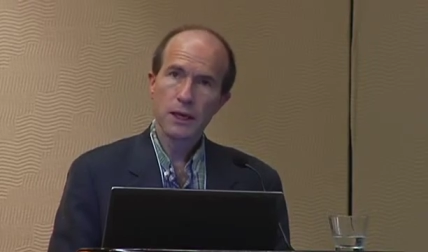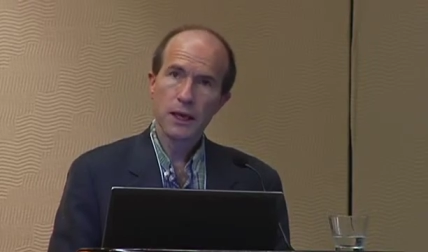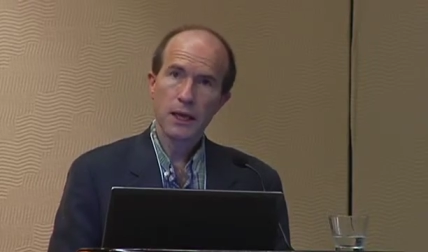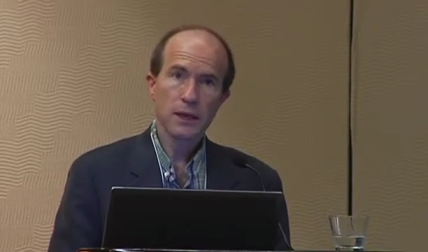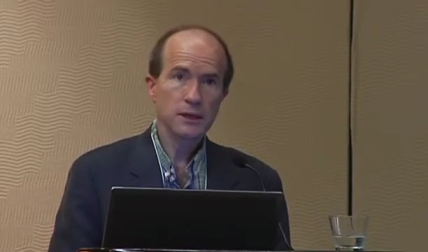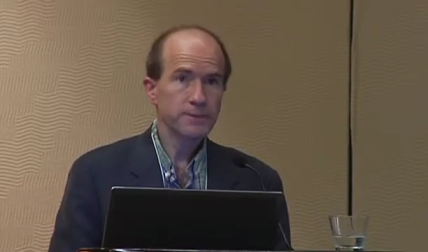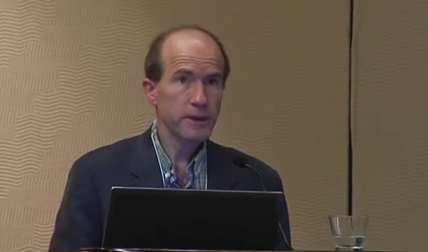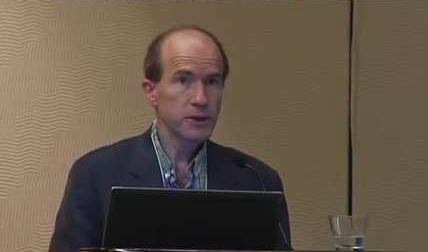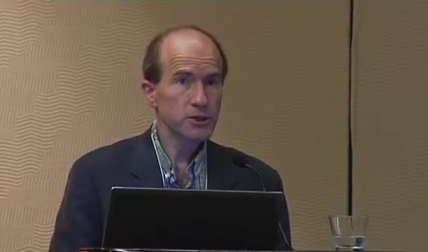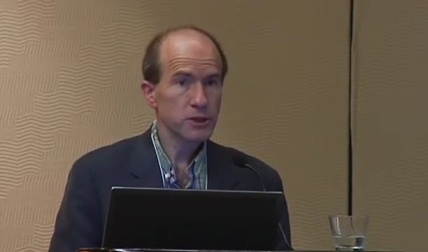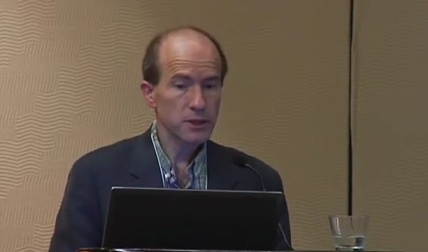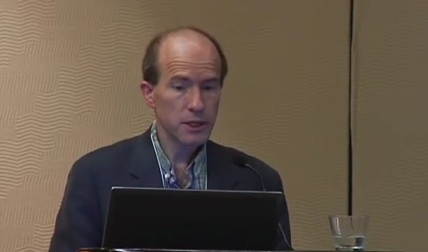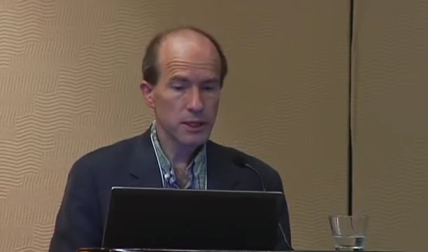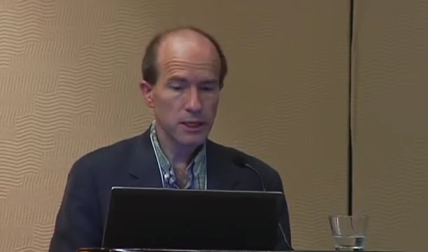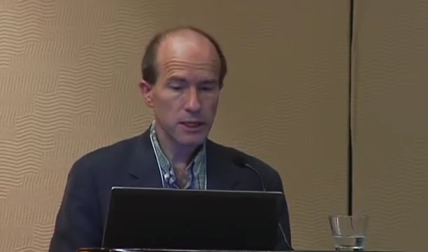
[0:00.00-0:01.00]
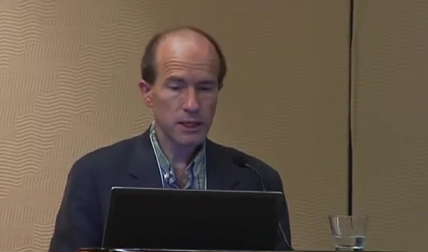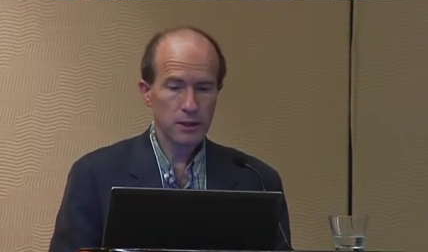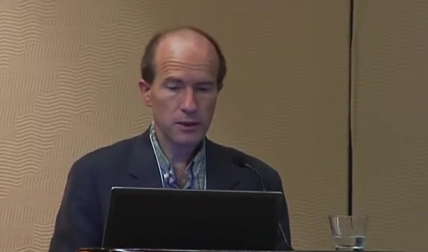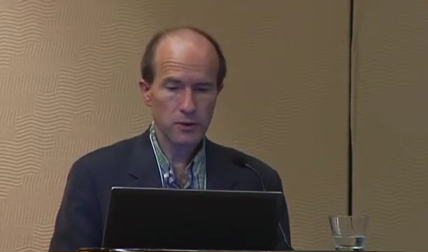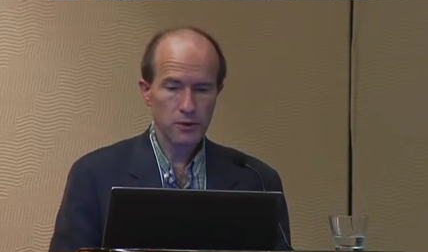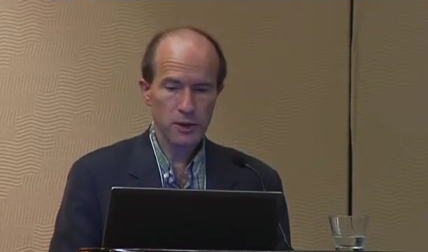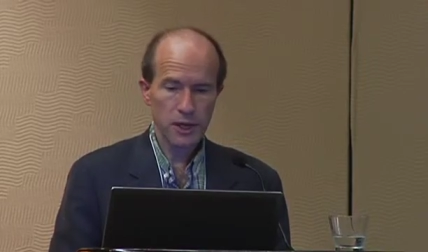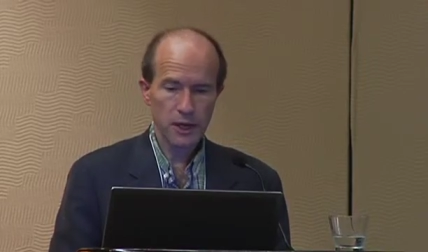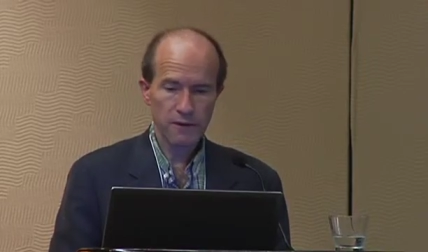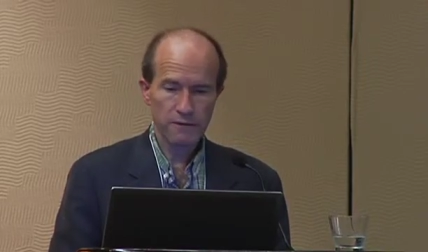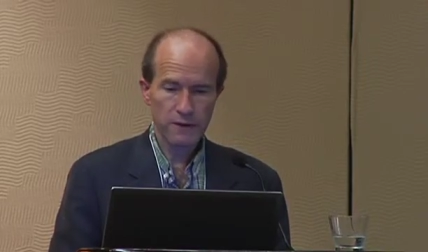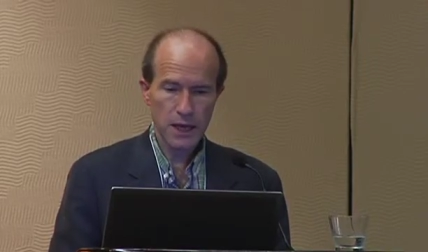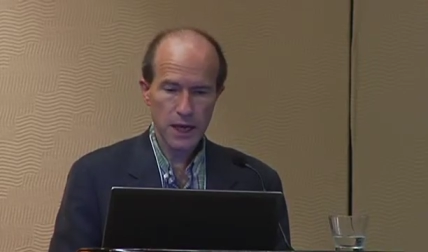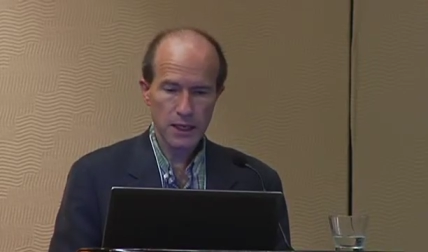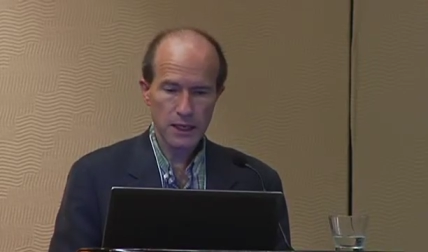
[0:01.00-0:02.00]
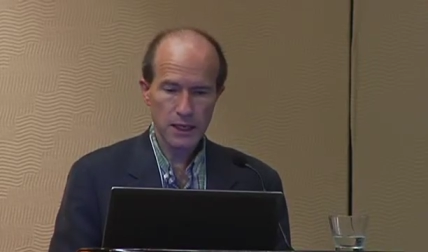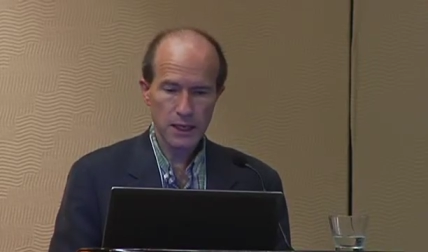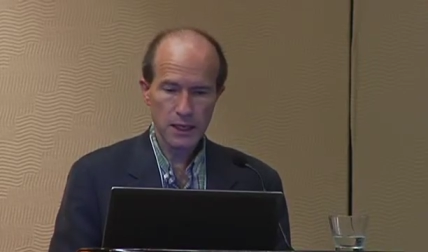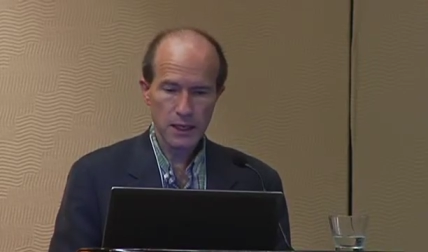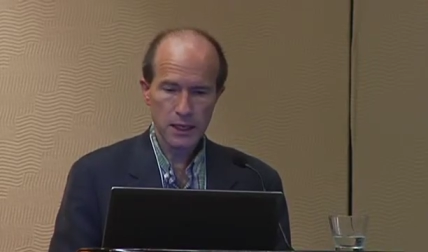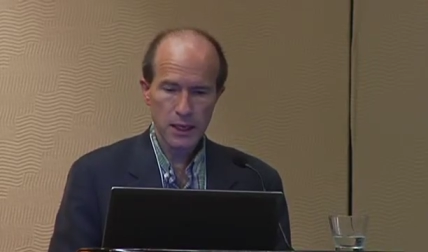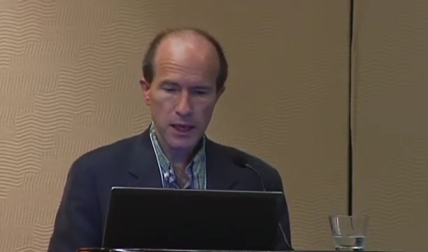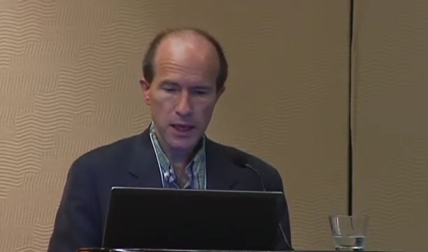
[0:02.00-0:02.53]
and especially in the knee, you can have knock knee.